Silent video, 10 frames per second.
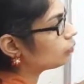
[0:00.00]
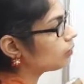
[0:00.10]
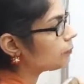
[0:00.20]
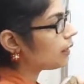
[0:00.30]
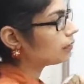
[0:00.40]
the
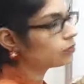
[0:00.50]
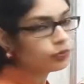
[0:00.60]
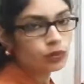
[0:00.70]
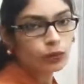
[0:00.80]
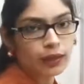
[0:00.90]
mass of
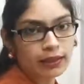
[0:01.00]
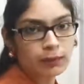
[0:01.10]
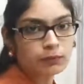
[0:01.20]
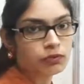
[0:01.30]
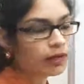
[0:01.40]
2 atoms
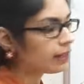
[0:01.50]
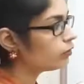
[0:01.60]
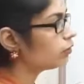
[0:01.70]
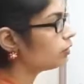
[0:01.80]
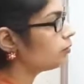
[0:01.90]
of
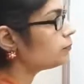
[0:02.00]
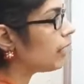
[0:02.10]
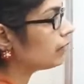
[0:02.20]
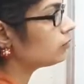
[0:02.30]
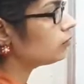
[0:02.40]
hydrogen.
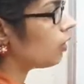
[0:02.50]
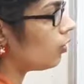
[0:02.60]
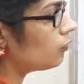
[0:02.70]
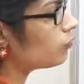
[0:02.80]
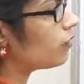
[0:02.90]
Mass of
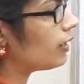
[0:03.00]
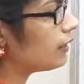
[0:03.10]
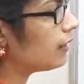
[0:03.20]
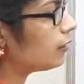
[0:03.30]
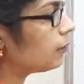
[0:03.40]
1
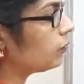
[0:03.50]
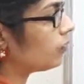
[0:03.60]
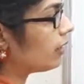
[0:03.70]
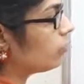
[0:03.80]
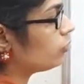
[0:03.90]
atom of
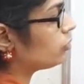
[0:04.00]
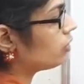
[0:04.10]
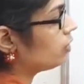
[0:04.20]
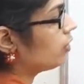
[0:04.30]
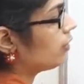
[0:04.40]
hydrogen,
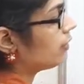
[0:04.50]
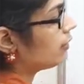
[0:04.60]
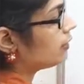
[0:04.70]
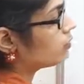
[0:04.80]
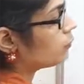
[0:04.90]
it
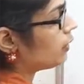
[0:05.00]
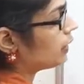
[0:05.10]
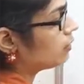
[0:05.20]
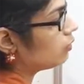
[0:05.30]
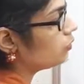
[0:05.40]
is
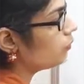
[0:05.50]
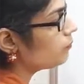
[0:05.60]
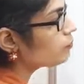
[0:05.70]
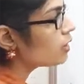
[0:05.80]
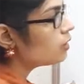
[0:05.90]
1U.
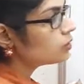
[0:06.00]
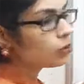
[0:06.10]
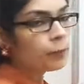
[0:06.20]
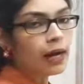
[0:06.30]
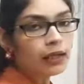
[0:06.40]
So
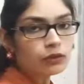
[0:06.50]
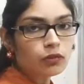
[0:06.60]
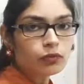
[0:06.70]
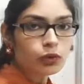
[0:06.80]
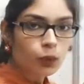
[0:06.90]
mass of
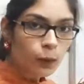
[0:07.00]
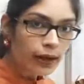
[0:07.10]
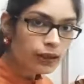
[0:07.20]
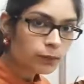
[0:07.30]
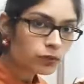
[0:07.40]
2
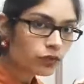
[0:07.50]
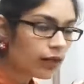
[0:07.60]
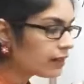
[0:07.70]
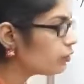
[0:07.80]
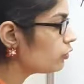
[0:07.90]
atoms of
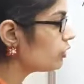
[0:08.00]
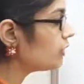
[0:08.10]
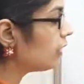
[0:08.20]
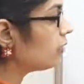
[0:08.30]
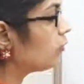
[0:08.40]
hydrogen,
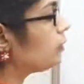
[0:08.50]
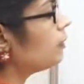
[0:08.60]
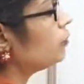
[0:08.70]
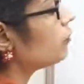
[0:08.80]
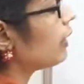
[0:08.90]
it will be
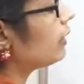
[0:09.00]
1